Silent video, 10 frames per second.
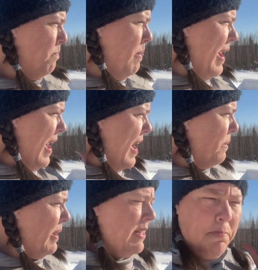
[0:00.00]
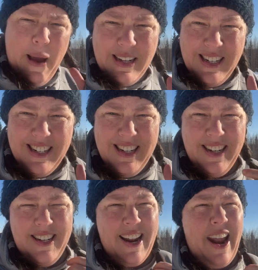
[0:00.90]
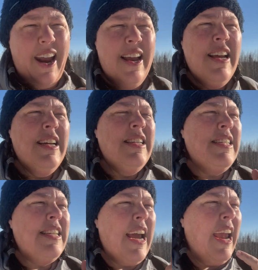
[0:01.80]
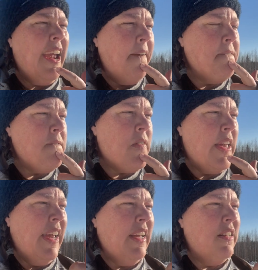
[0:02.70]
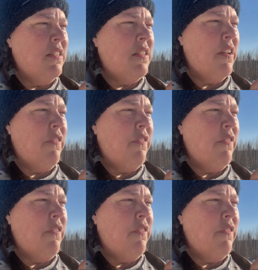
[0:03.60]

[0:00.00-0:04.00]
But anyways, back to today. Today is